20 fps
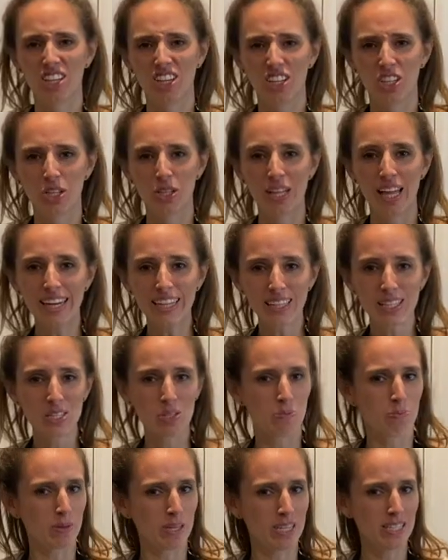You like this
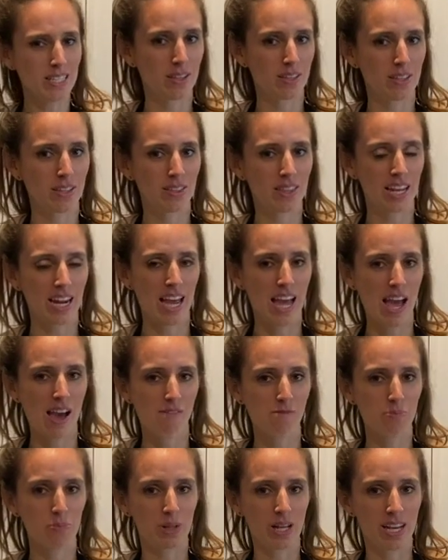beat that I have
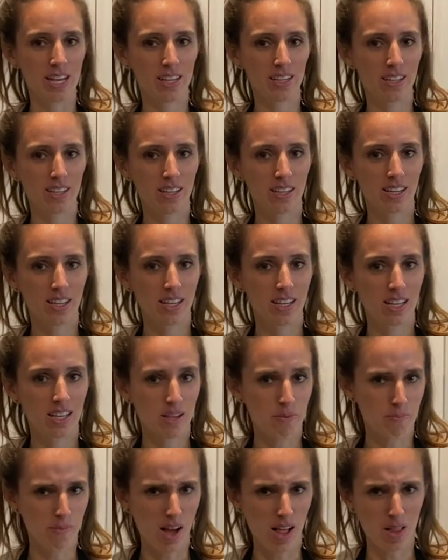playing?
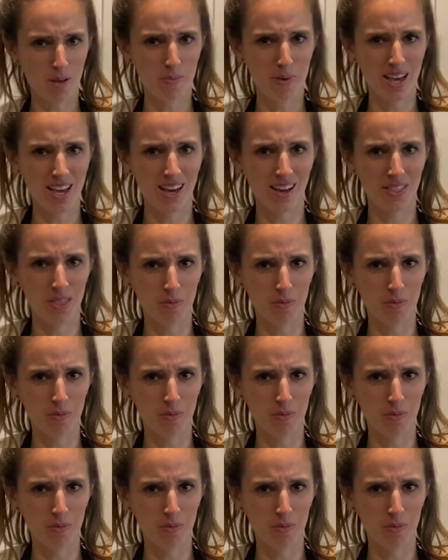Malo Bay on the